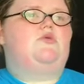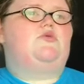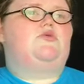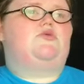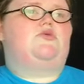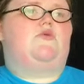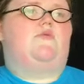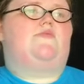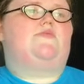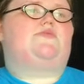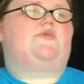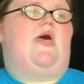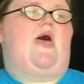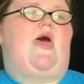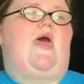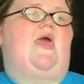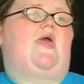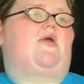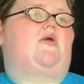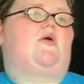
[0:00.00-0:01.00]
she was
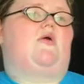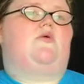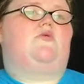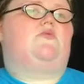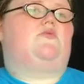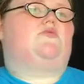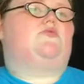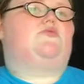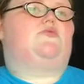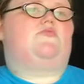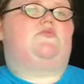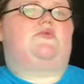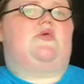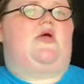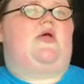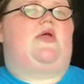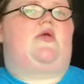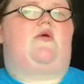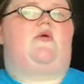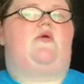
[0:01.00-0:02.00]
like,
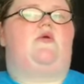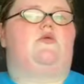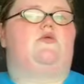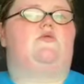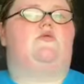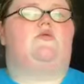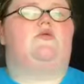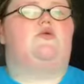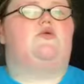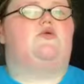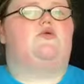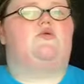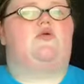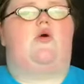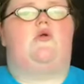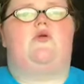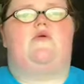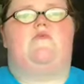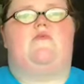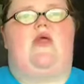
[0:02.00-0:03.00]
you
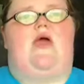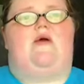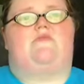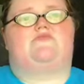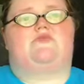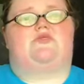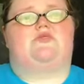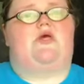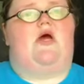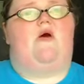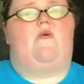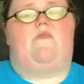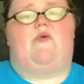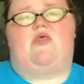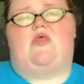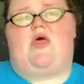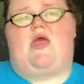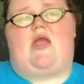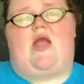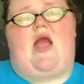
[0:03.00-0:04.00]
don't even have to tell
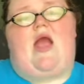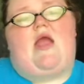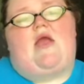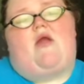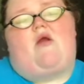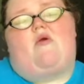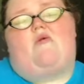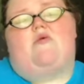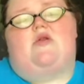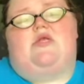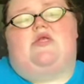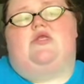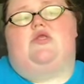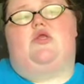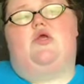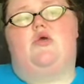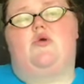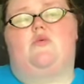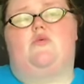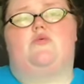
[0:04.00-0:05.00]
me. Like, I already
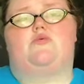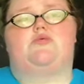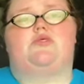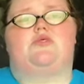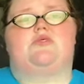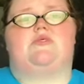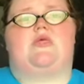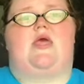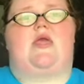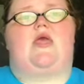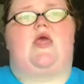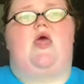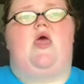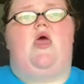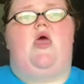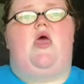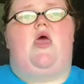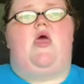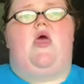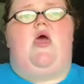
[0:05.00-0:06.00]
knew. She's like,
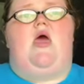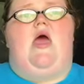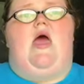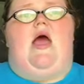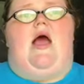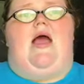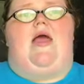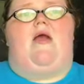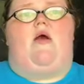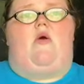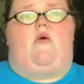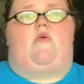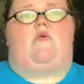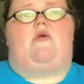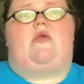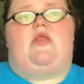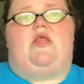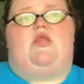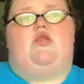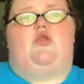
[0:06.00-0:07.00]
I
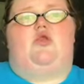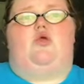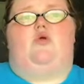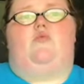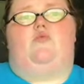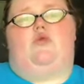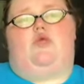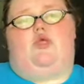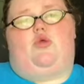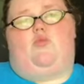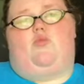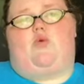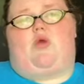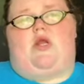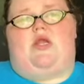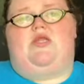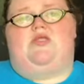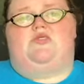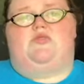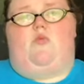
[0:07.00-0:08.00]
already knew you
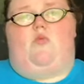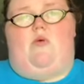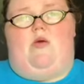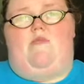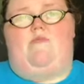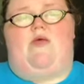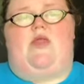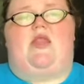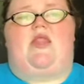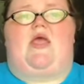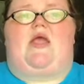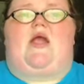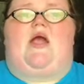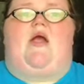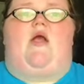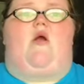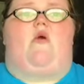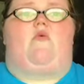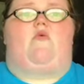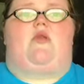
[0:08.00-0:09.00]
were into women. Like,
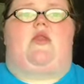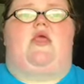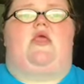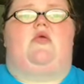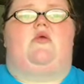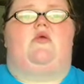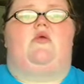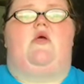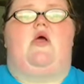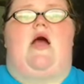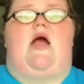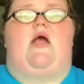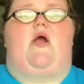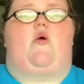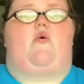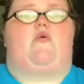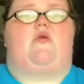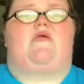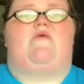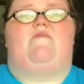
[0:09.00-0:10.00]
I
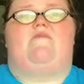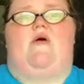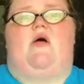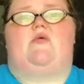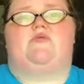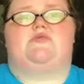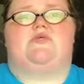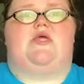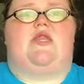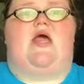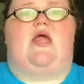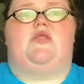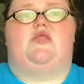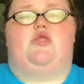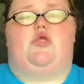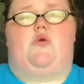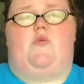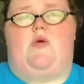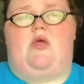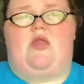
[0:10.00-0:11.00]
already felt it. I
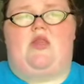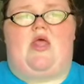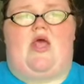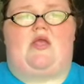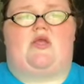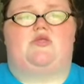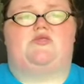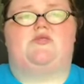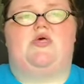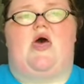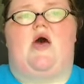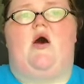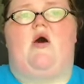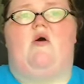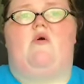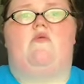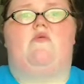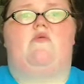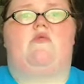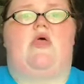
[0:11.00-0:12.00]
knew it. I could
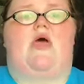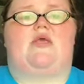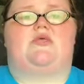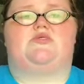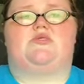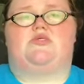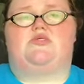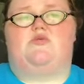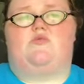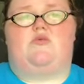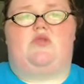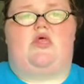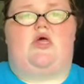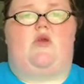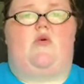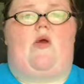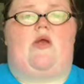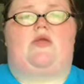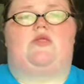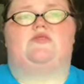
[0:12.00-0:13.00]
tell. Like, since you were
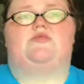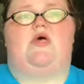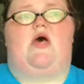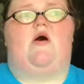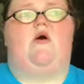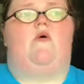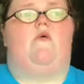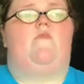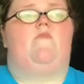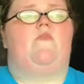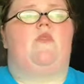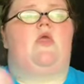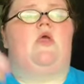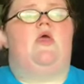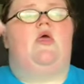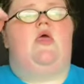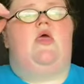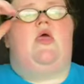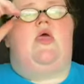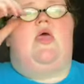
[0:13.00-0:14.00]
little, I could tell.
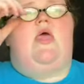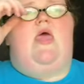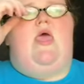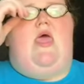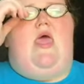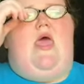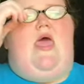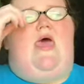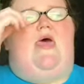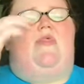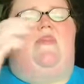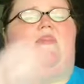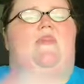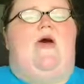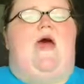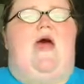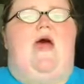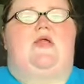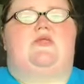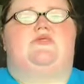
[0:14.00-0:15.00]
And
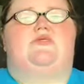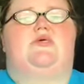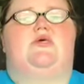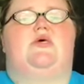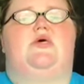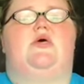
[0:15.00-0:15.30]
that